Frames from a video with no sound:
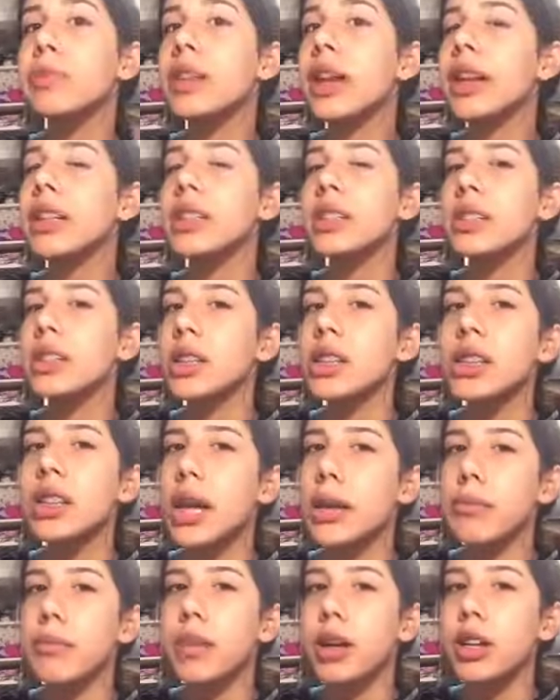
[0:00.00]
but I didn't need
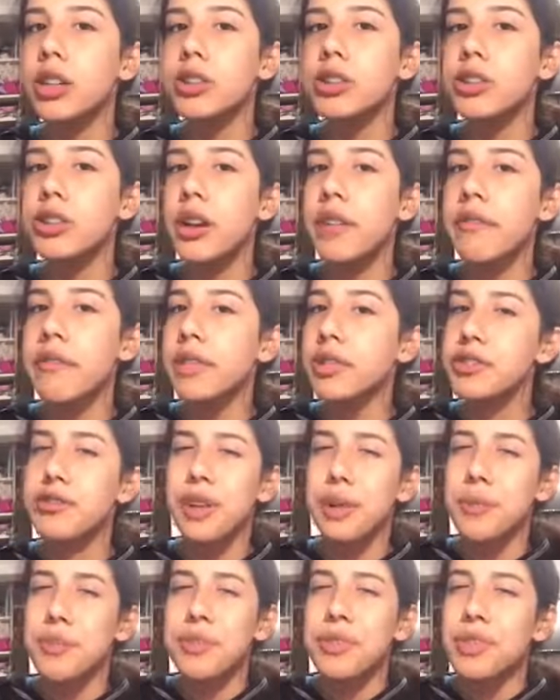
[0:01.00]
that much of the
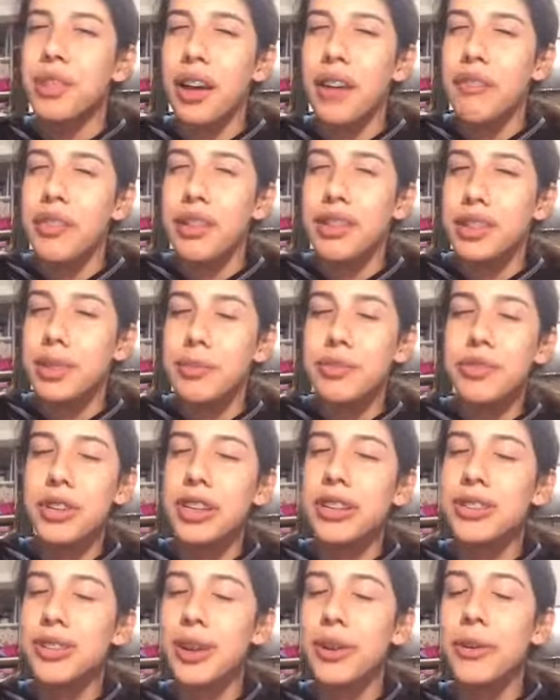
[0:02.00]

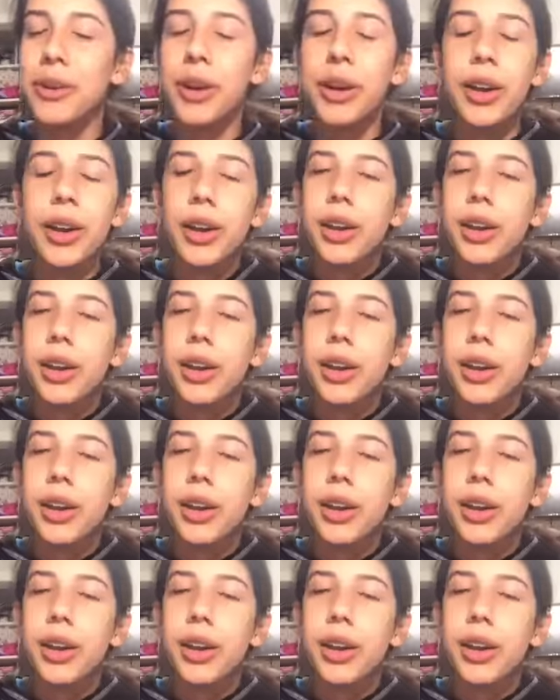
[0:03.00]
substrate, so